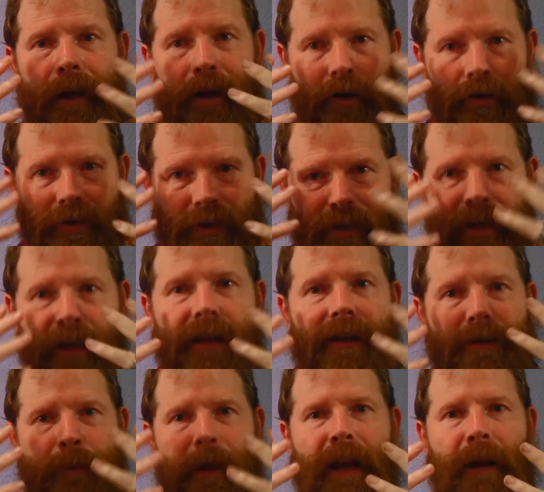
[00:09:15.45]
and our skin
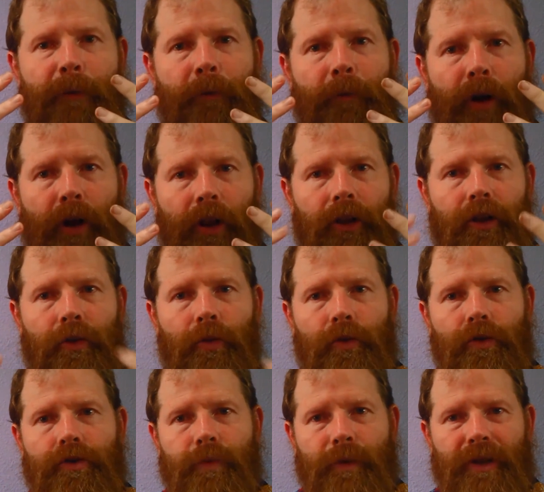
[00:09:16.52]
is made up of molecules,